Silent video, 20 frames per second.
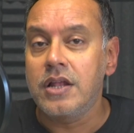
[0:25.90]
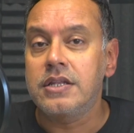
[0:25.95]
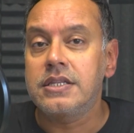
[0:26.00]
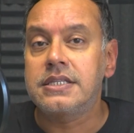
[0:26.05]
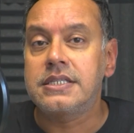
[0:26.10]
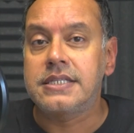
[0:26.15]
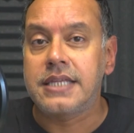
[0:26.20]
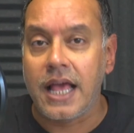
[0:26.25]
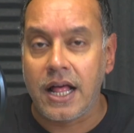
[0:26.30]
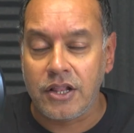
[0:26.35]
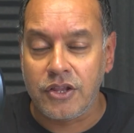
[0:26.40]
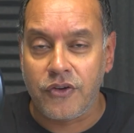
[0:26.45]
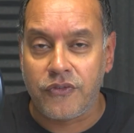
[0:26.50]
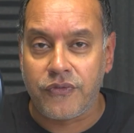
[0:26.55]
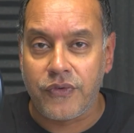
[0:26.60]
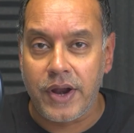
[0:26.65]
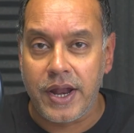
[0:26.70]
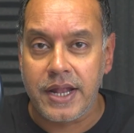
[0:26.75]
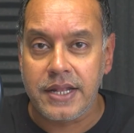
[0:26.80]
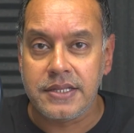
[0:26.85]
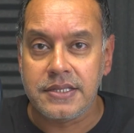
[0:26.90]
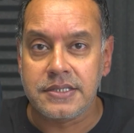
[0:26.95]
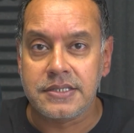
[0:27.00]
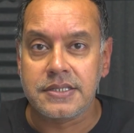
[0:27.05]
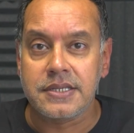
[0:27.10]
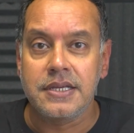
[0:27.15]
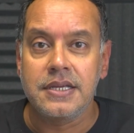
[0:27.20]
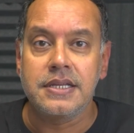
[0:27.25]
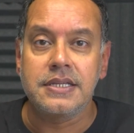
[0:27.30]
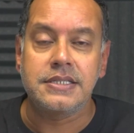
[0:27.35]
tell your
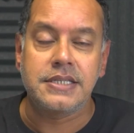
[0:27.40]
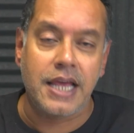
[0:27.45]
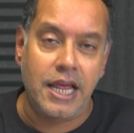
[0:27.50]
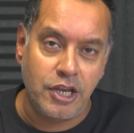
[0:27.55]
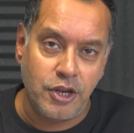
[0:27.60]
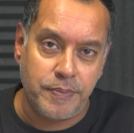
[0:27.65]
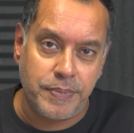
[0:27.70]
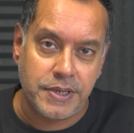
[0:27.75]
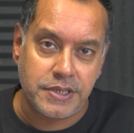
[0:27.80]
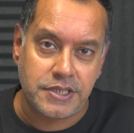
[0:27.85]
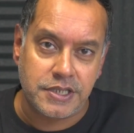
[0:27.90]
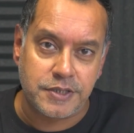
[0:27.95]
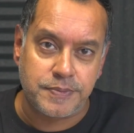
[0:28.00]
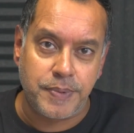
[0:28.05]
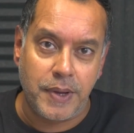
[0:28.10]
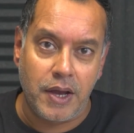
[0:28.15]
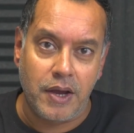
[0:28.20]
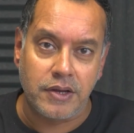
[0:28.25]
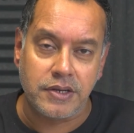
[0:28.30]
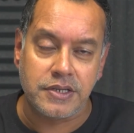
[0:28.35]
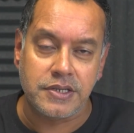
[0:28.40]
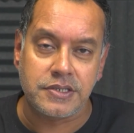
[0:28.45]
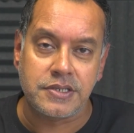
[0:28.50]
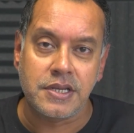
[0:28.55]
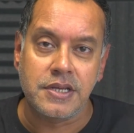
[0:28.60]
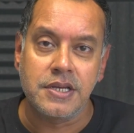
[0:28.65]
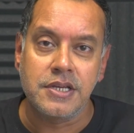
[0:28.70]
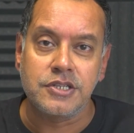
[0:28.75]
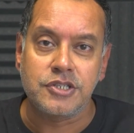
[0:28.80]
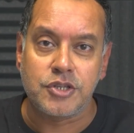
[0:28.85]
friends, tell your business
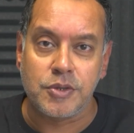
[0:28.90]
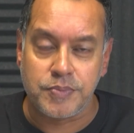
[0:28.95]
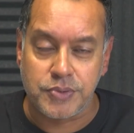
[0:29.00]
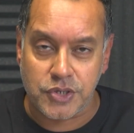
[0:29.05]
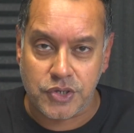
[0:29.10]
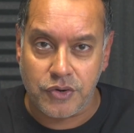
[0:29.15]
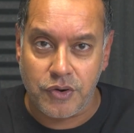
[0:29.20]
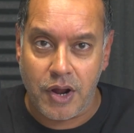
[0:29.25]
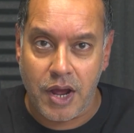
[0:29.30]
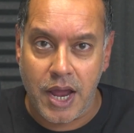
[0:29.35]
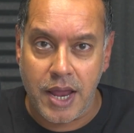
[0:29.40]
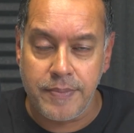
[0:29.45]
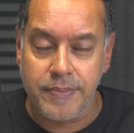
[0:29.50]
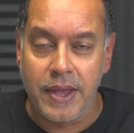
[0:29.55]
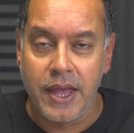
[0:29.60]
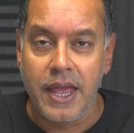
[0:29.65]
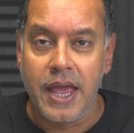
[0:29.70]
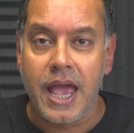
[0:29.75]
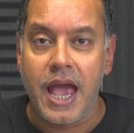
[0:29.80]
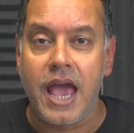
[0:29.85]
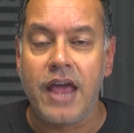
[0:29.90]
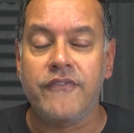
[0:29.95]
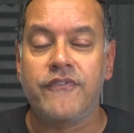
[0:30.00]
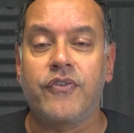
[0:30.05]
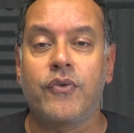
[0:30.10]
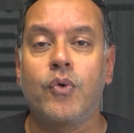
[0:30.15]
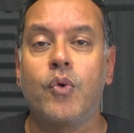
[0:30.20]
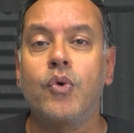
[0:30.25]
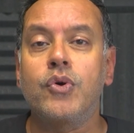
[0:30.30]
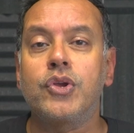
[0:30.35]
partners, subscribe, and
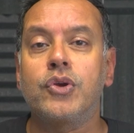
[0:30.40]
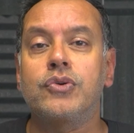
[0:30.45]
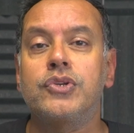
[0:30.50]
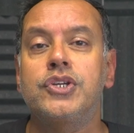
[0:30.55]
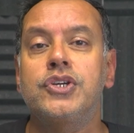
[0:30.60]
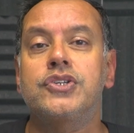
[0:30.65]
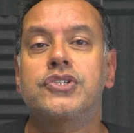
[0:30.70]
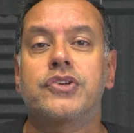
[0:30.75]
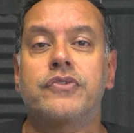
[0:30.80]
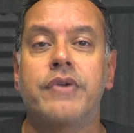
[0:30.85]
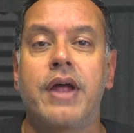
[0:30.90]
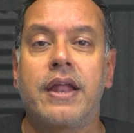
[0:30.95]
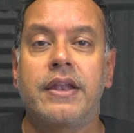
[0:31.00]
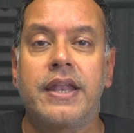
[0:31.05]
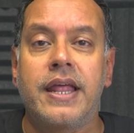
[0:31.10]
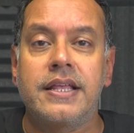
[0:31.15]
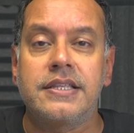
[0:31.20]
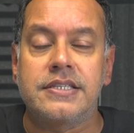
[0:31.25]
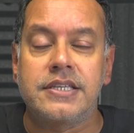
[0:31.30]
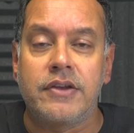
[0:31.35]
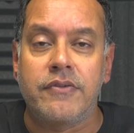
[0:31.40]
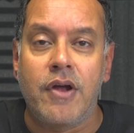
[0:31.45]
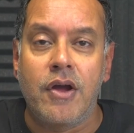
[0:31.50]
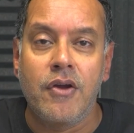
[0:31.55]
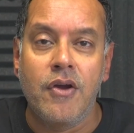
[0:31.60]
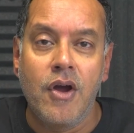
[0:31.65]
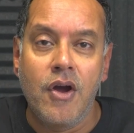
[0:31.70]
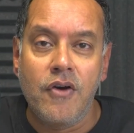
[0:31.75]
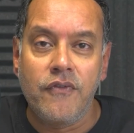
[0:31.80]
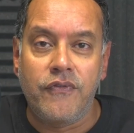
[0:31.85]
for all your news around net
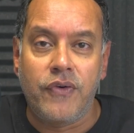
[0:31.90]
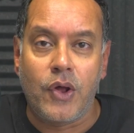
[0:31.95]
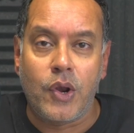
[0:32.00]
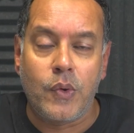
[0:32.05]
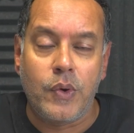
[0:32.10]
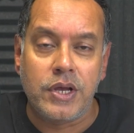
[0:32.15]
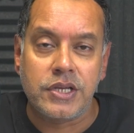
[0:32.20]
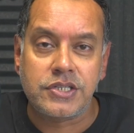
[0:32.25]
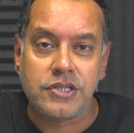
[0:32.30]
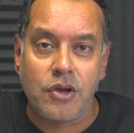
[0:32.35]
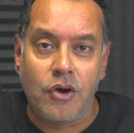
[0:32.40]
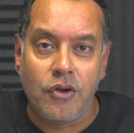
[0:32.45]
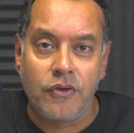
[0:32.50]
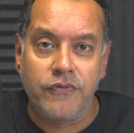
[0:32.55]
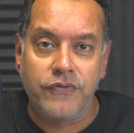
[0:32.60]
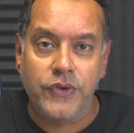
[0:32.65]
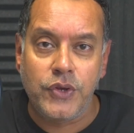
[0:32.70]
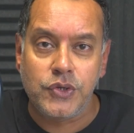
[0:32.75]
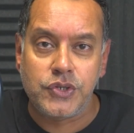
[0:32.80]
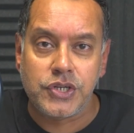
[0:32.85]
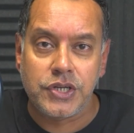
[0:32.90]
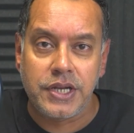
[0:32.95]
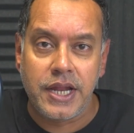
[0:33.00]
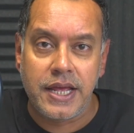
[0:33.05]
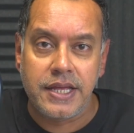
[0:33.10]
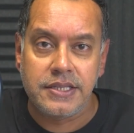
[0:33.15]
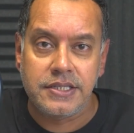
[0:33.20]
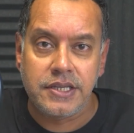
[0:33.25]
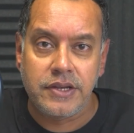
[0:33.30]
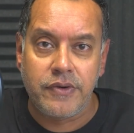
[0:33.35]
zero, follow us on
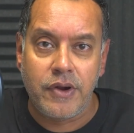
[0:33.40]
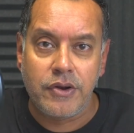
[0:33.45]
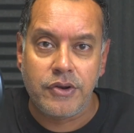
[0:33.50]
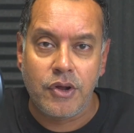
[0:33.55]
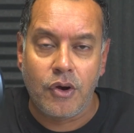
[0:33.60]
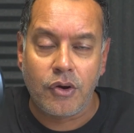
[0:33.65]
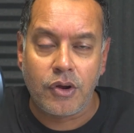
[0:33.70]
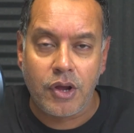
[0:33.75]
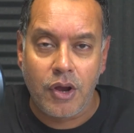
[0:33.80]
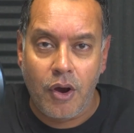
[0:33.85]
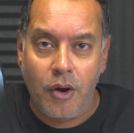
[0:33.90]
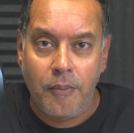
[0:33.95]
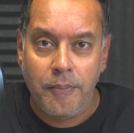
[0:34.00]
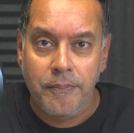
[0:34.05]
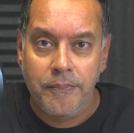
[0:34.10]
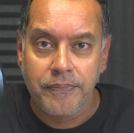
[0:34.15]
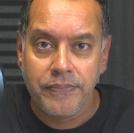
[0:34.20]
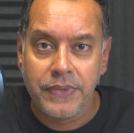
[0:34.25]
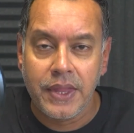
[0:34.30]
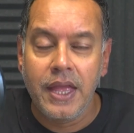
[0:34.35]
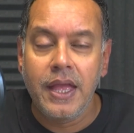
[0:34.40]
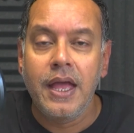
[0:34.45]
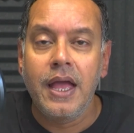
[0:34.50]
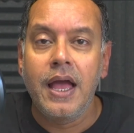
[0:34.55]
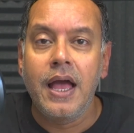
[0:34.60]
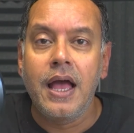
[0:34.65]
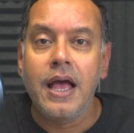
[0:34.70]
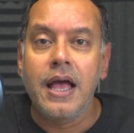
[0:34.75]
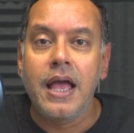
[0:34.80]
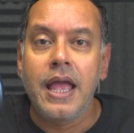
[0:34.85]
futurenetzero.com.
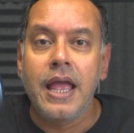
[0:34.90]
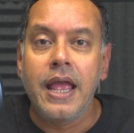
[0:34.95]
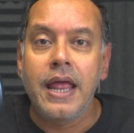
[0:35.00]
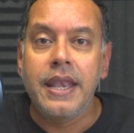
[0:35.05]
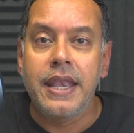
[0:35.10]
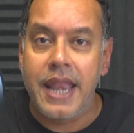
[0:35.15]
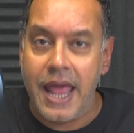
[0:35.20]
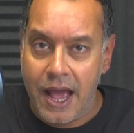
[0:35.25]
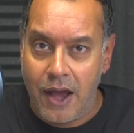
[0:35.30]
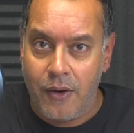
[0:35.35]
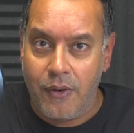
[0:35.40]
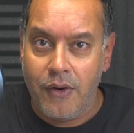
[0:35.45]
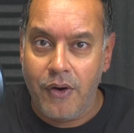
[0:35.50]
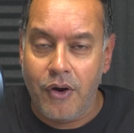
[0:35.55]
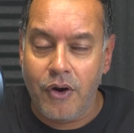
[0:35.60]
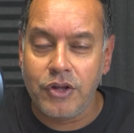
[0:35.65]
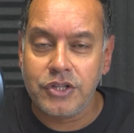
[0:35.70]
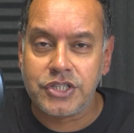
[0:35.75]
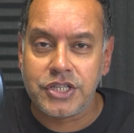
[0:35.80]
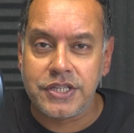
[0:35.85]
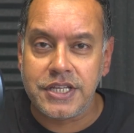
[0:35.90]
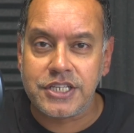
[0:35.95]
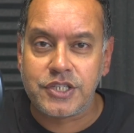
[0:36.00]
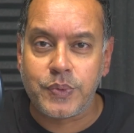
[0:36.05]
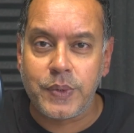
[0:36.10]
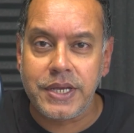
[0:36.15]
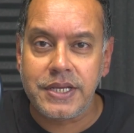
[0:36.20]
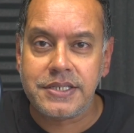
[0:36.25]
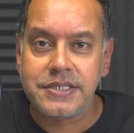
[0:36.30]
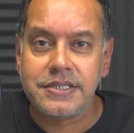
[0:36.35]
Now, on to this
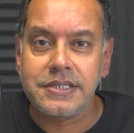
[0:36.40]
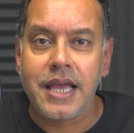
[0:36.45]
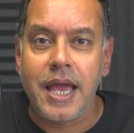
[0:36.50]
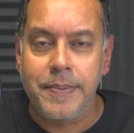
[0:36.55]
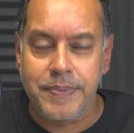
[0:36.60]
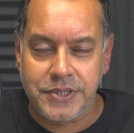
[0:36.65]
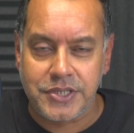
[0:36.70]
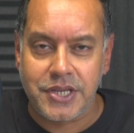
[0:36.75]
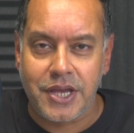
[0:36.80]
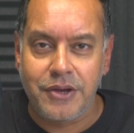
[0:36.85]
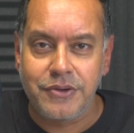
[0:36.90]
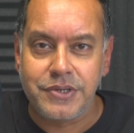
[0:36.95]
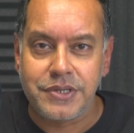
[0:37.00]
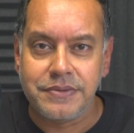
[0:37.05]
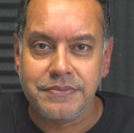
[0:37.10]
week's episode.